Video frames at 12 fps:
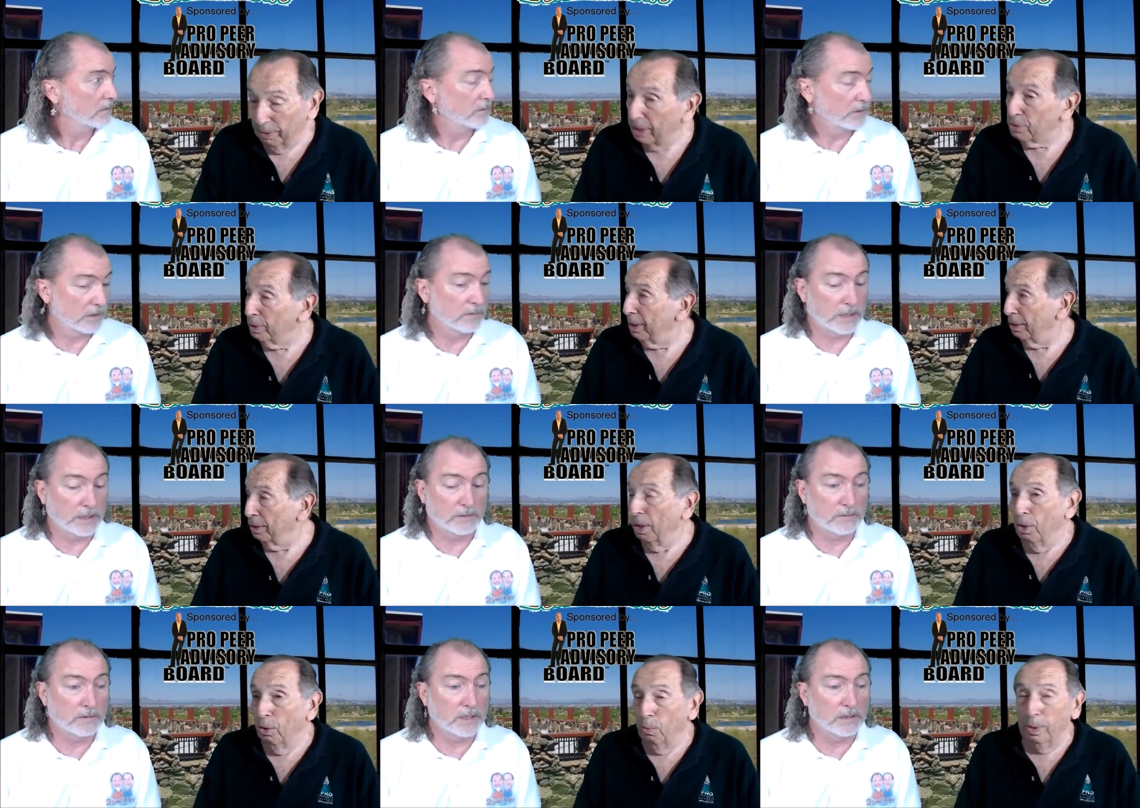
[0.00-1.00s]
Speaker 1: that's right.
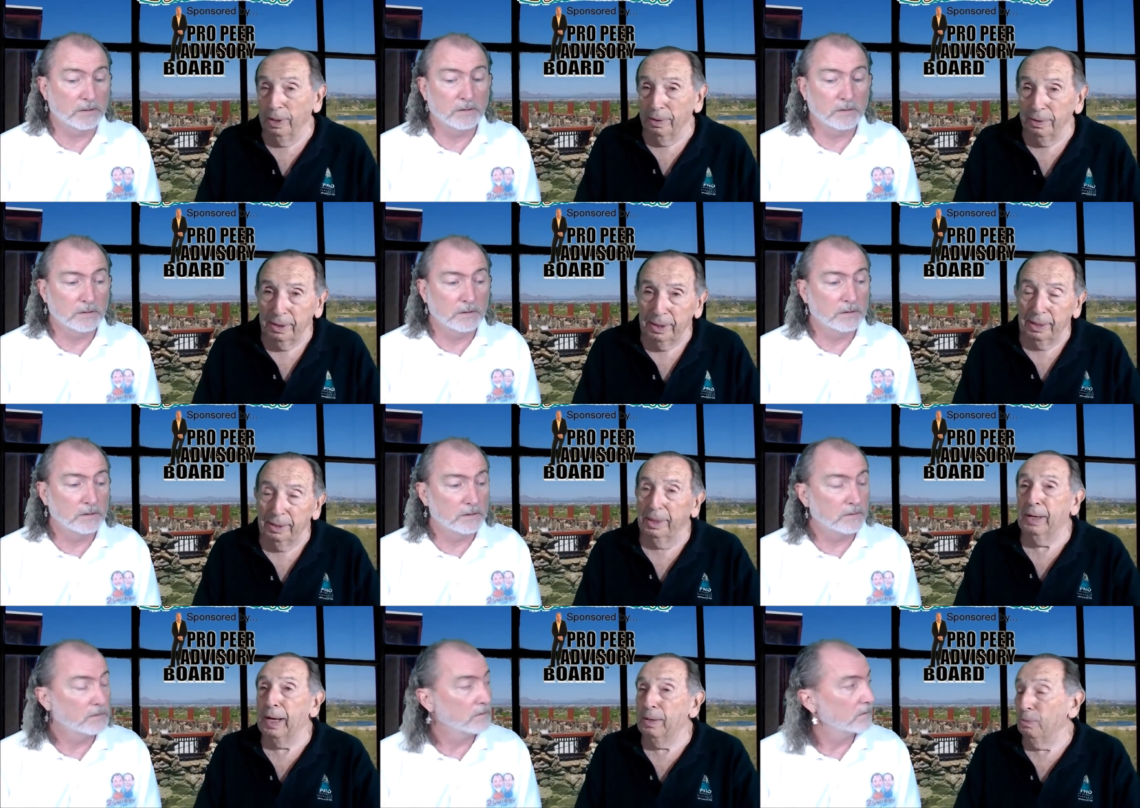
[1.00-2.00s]
Yeah. Well, the,
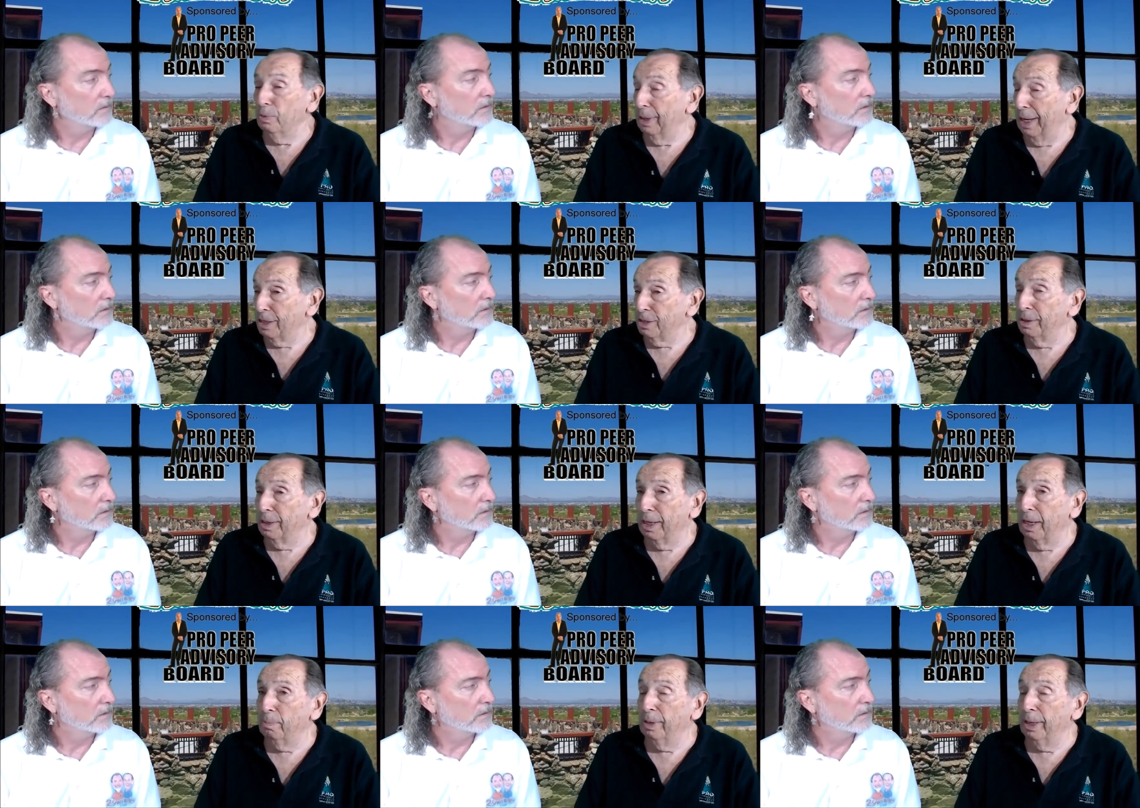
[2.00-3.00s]
the, the answer that
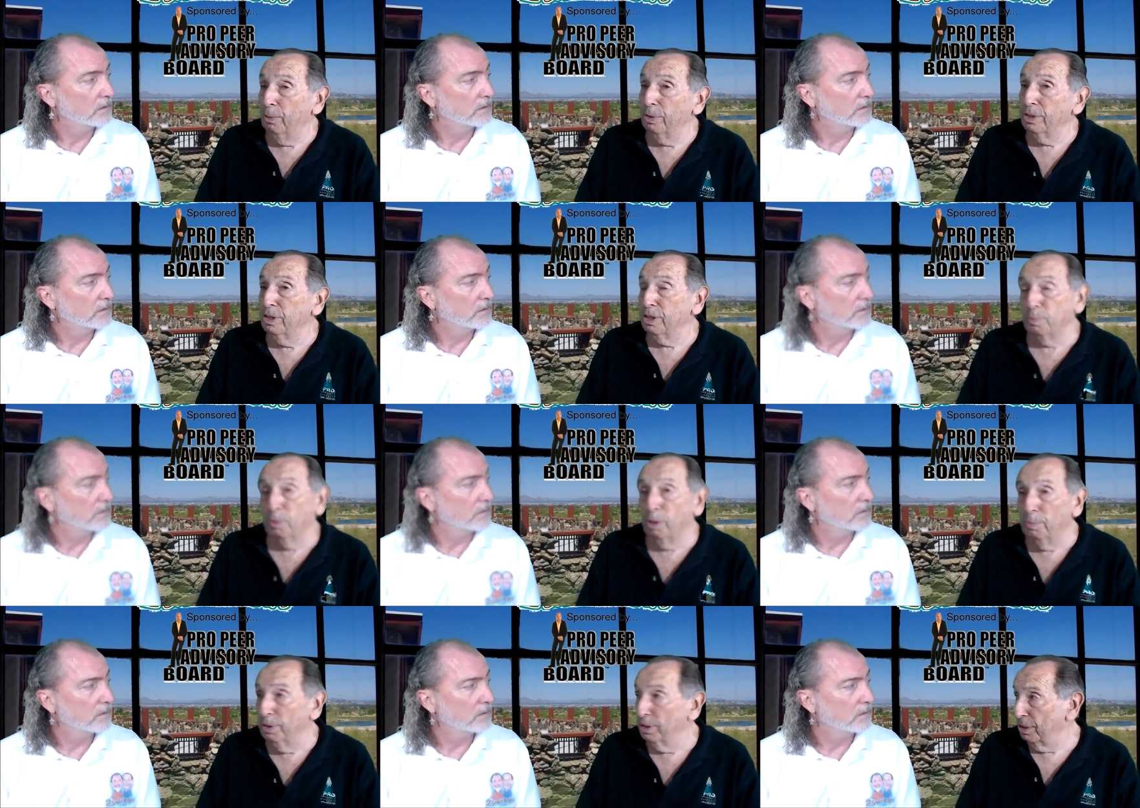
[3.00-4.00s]
came back was in
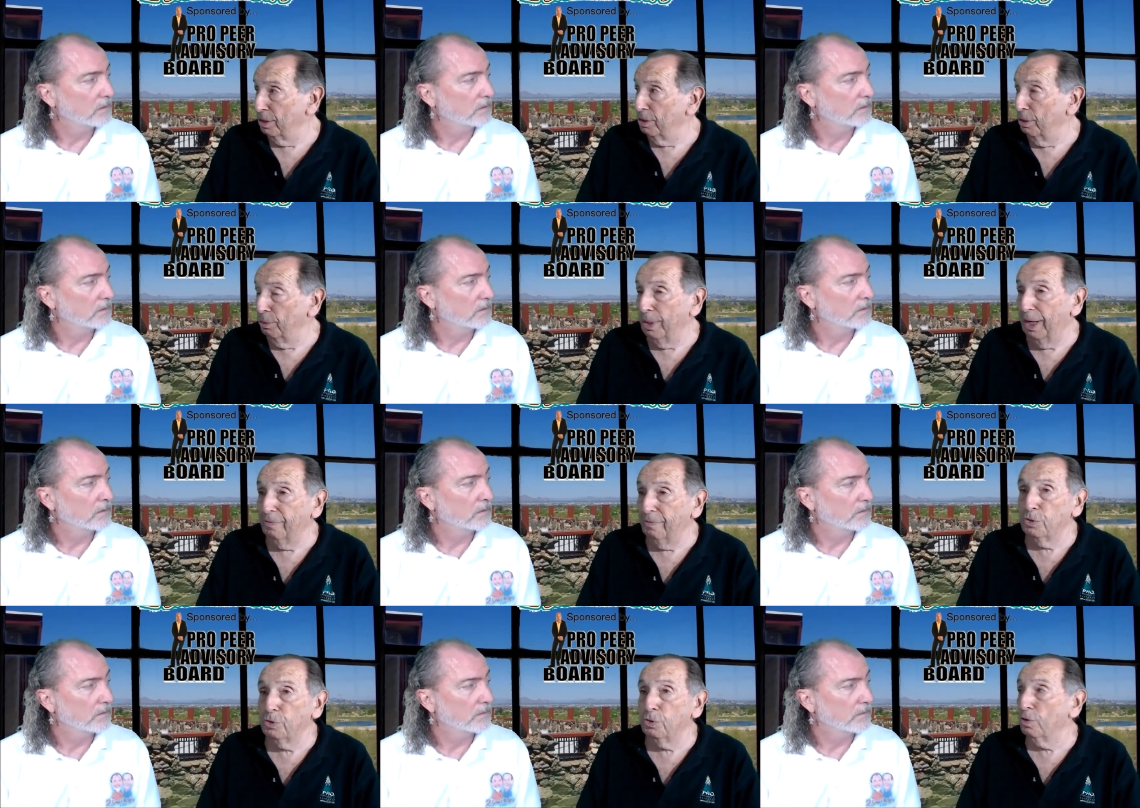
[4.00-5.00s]
small business, and we have
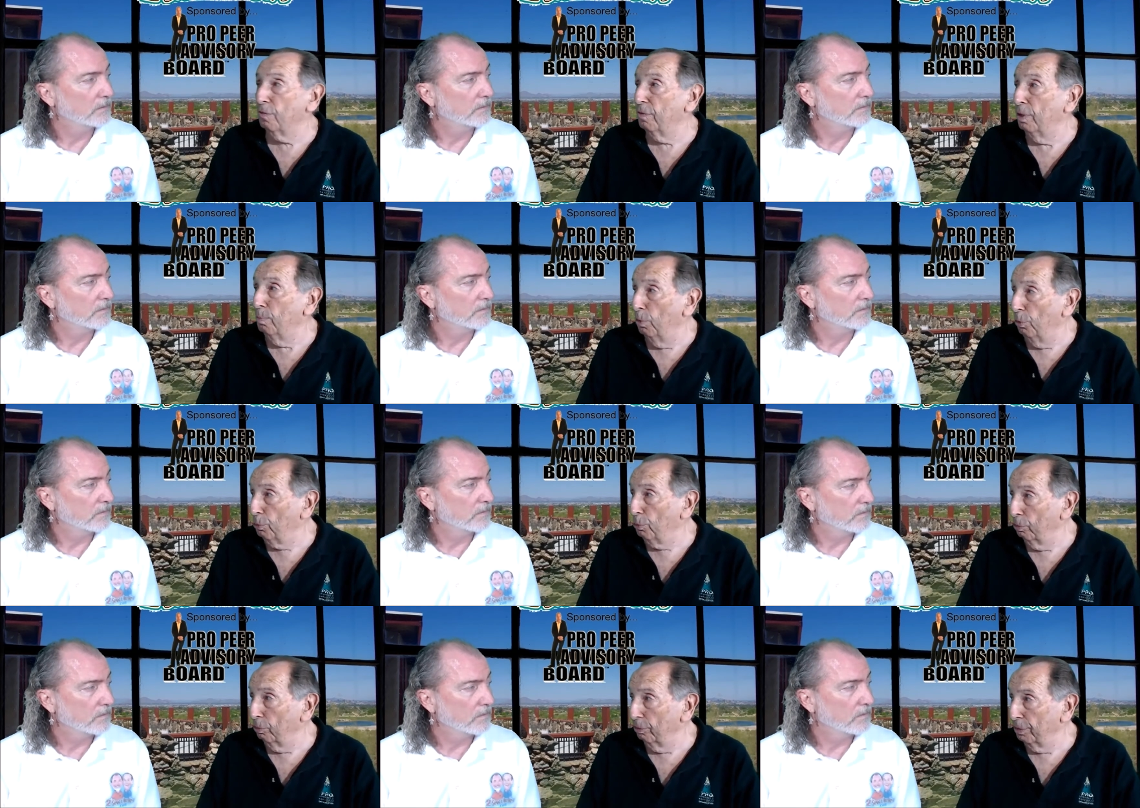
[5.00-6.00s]
to serve both
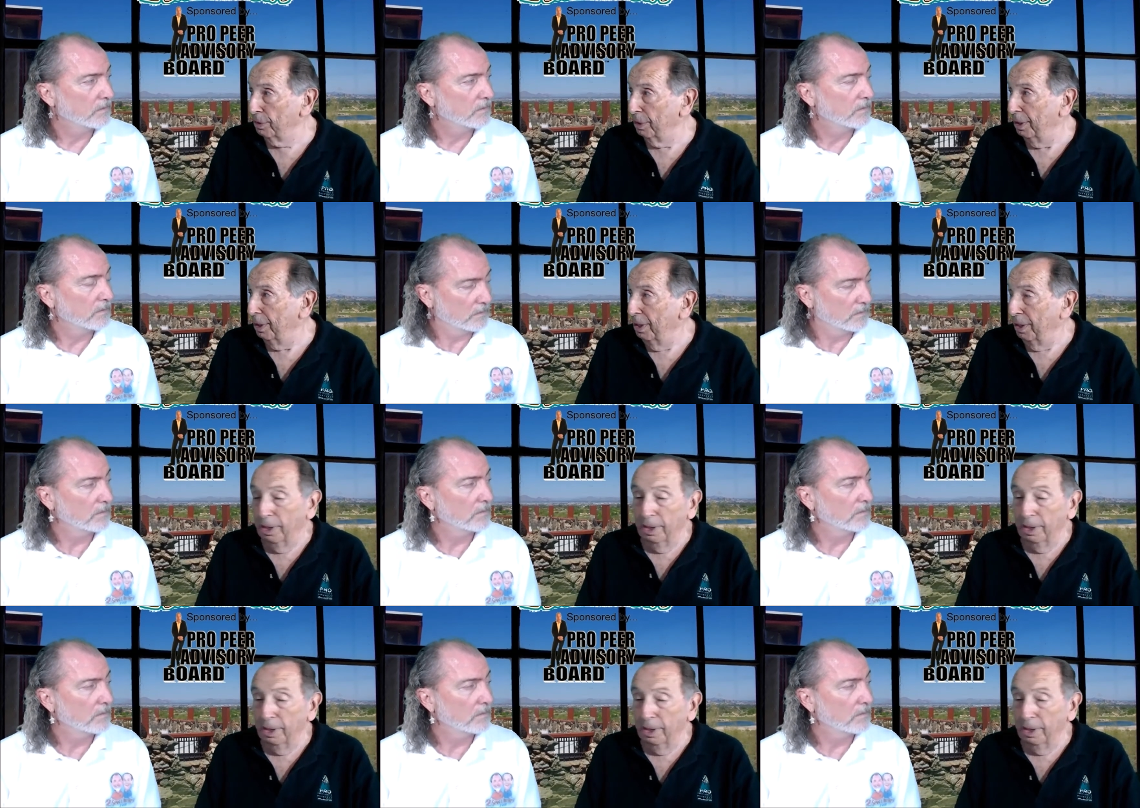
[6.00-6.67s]
roles. Mm-hmm.